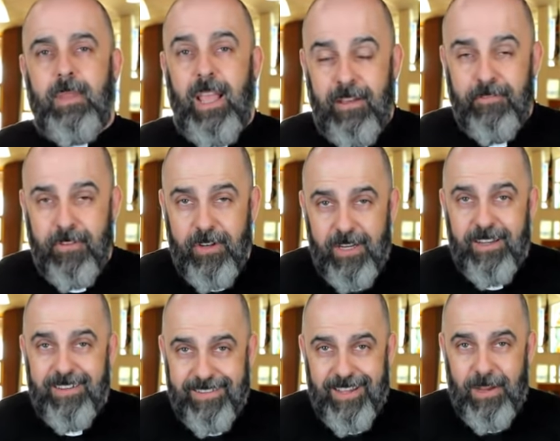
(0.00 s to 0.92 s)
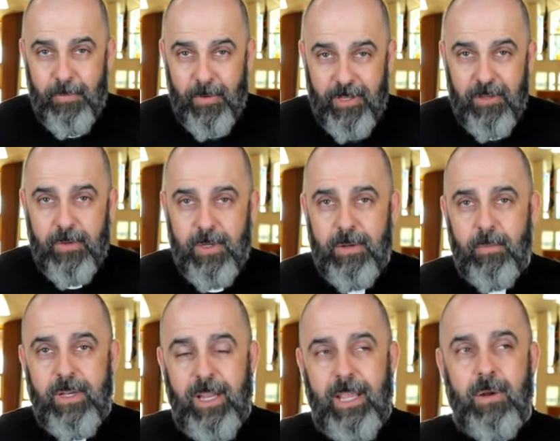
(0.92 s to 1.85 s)
Every time we do it,
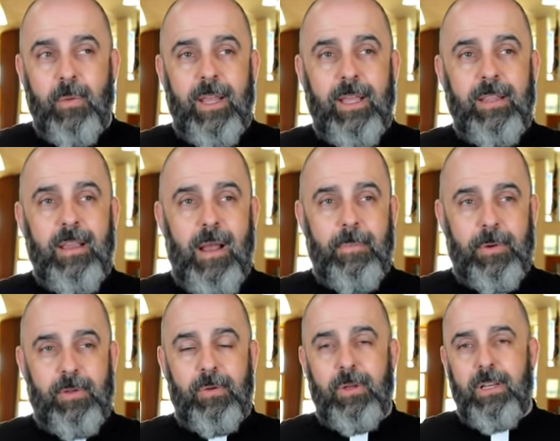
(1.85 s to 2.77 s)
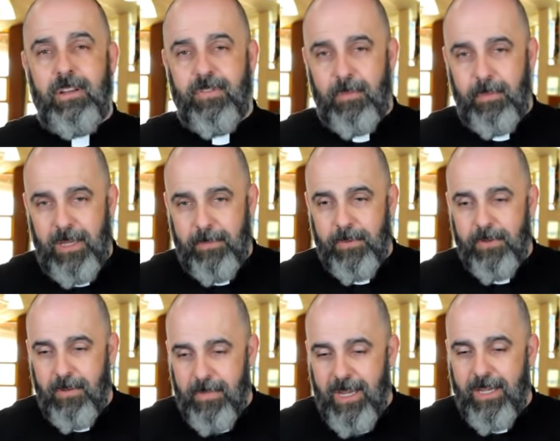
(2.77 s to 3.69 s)
we take away the opportunity for people
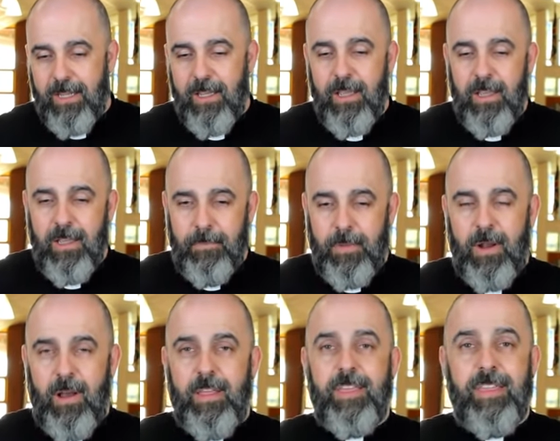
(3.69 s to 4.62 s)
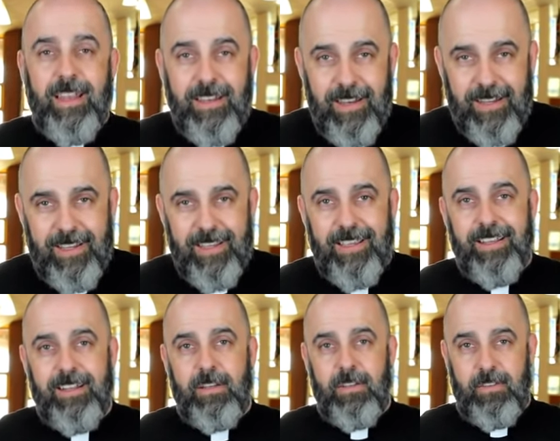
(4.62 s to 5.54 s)
to make an authentic
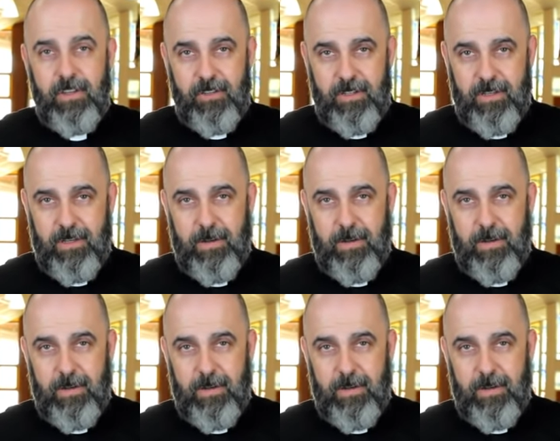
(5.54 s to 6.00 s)
decision.